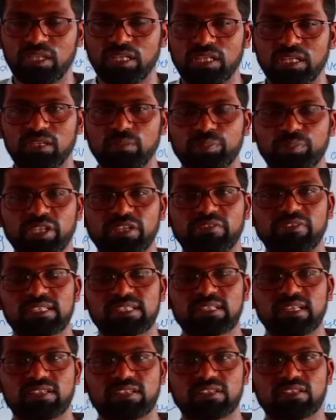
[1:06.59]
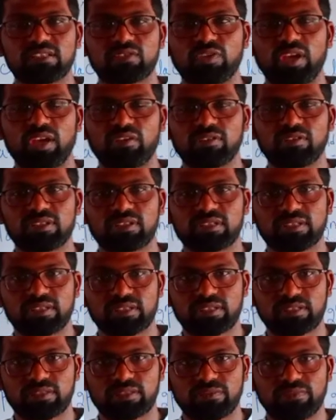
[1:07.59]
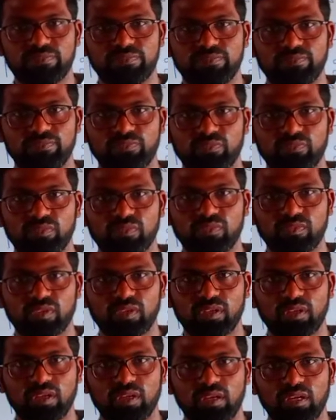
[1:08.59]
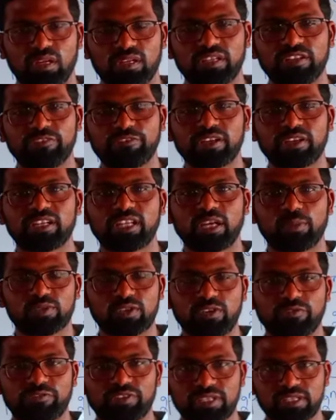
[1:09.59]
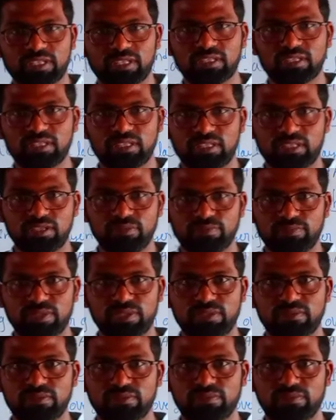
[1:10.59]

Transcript: In previous lectures we have discussed different types of crystal systems.